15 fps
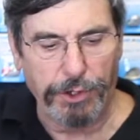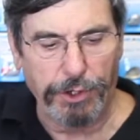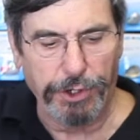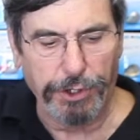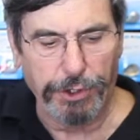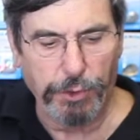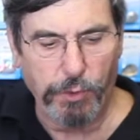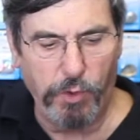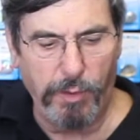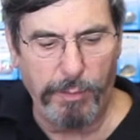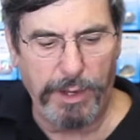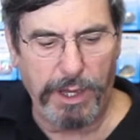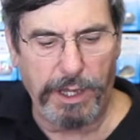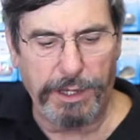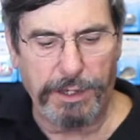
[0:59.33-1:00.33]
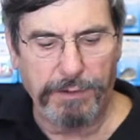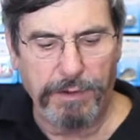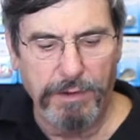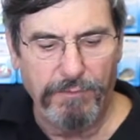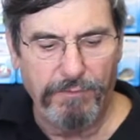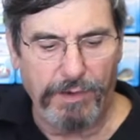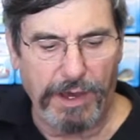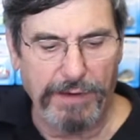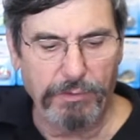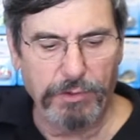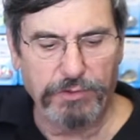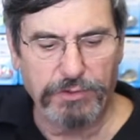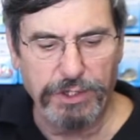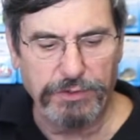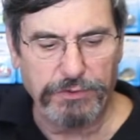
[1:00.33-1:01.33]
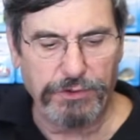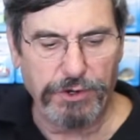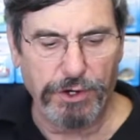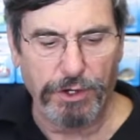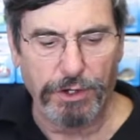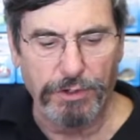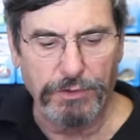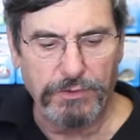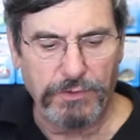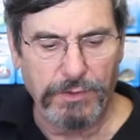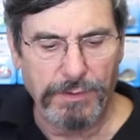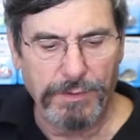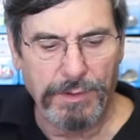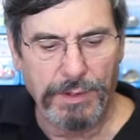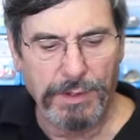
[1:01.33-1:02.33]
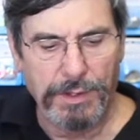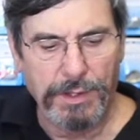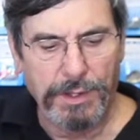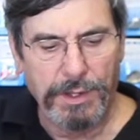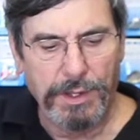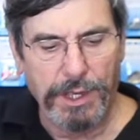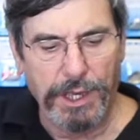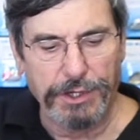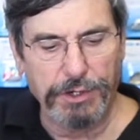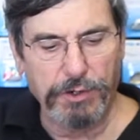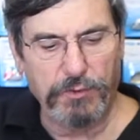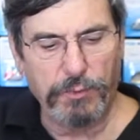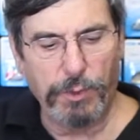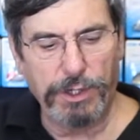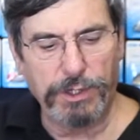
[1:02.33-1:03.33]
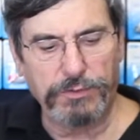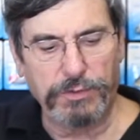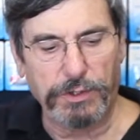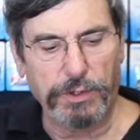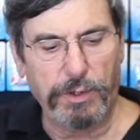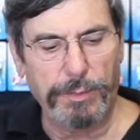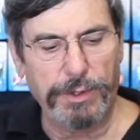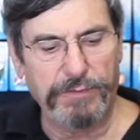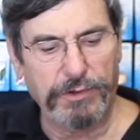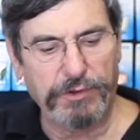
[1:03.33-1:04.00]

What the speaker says: you're going to go about 5 or 6 turns. And here's where it's a little bit of a